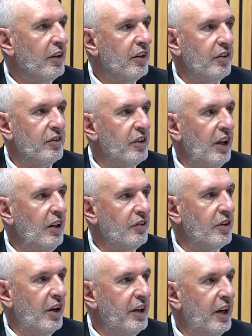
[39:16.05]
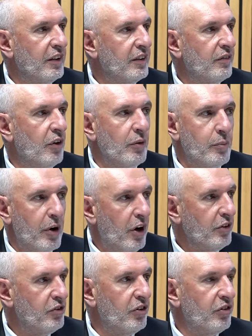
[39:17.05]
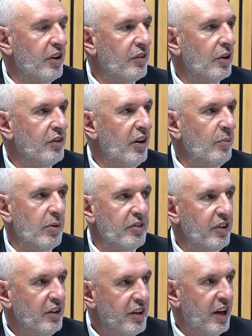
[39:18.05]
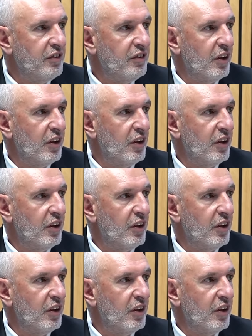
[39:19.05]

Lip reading: There is no doubt. They've got branches, they've got representation,